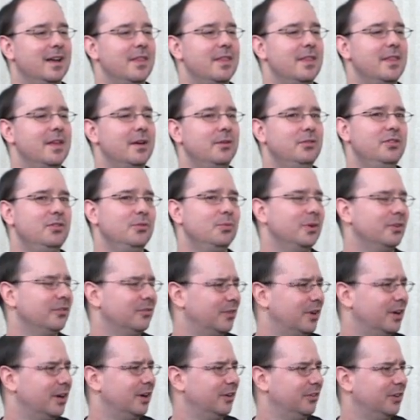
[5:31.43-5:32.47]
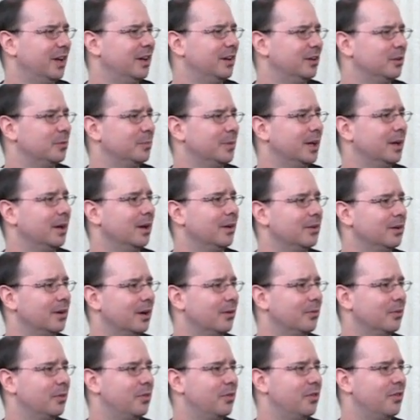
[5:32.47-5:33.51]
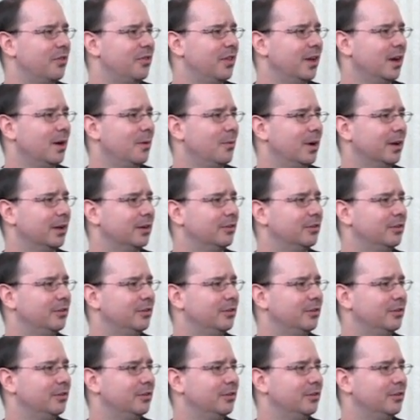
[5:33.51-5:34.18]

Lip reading: that just wasn't very exciting to me. The thing I wanted